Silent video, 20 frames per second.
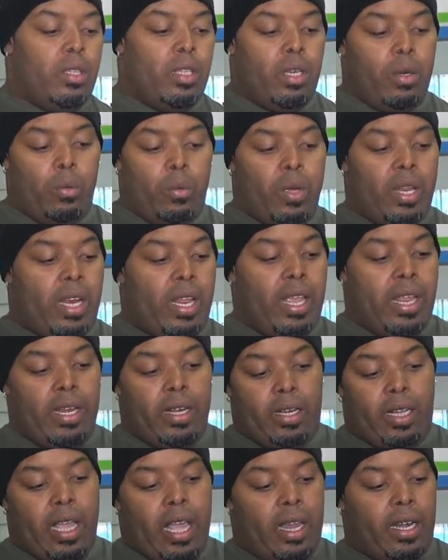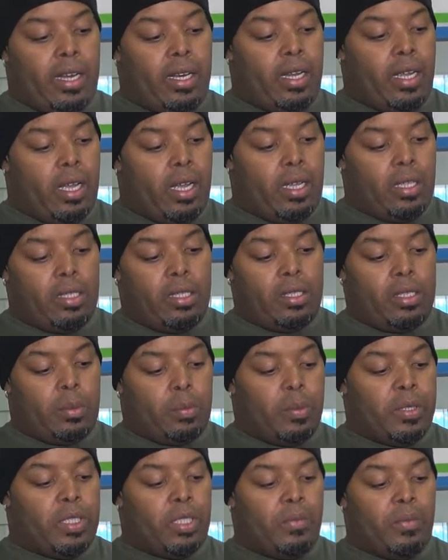Then went in and got a uh,
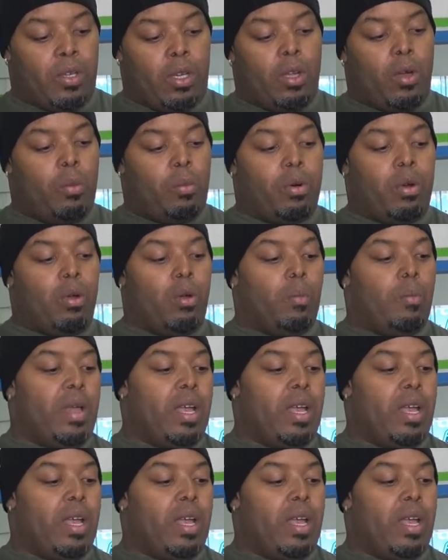specific GoPro